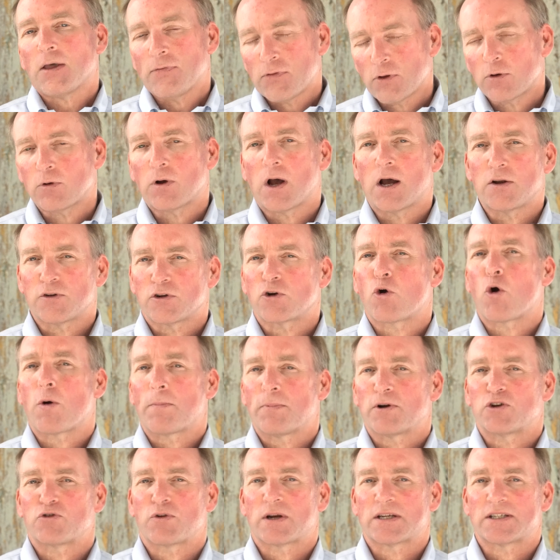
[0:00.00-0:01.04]
A
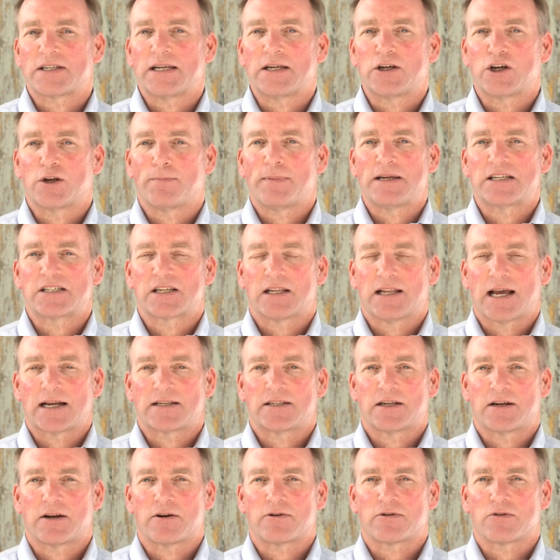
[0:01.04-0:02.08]
corporate trustee could be
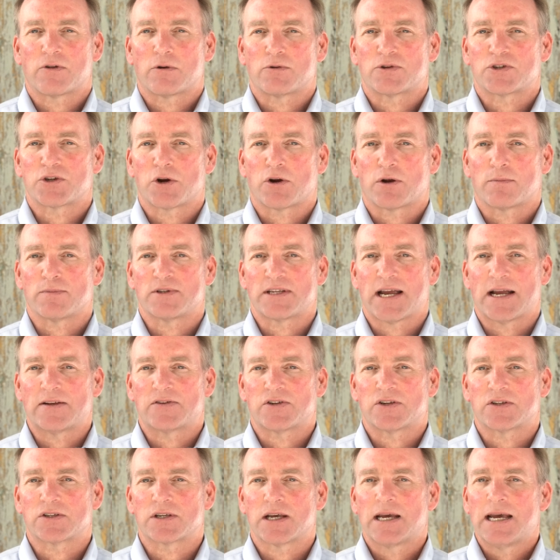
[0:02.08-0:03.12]
selected under those
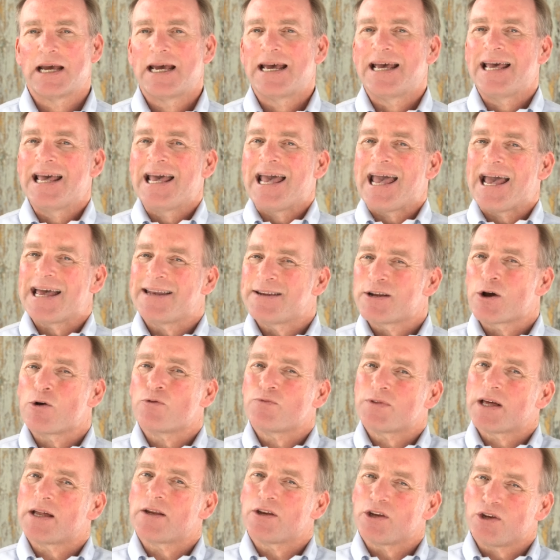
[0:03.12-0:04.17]
circumstances. And
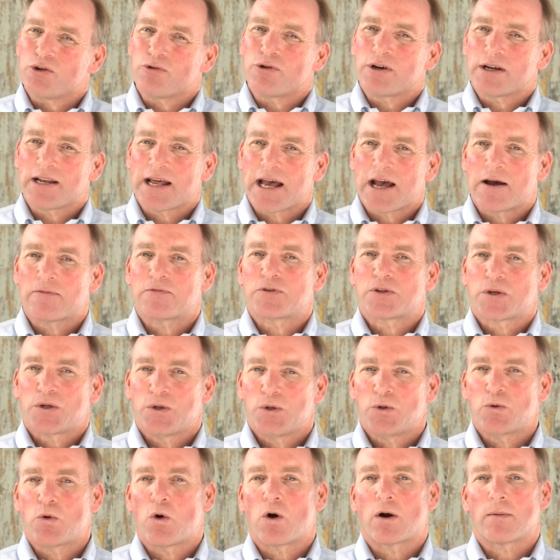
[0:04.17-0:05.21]
note that you could have
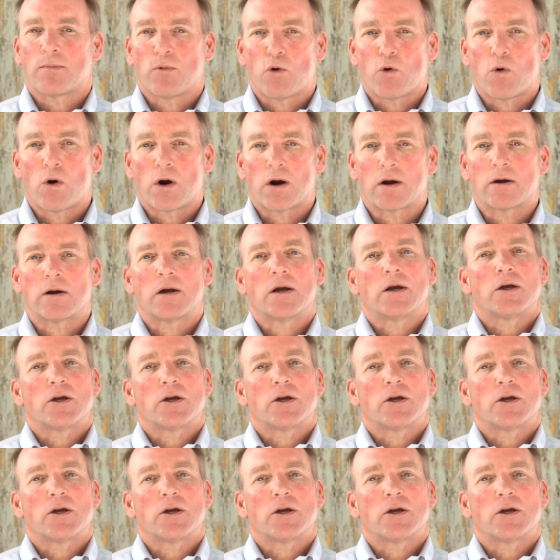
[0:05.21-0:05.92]
two or more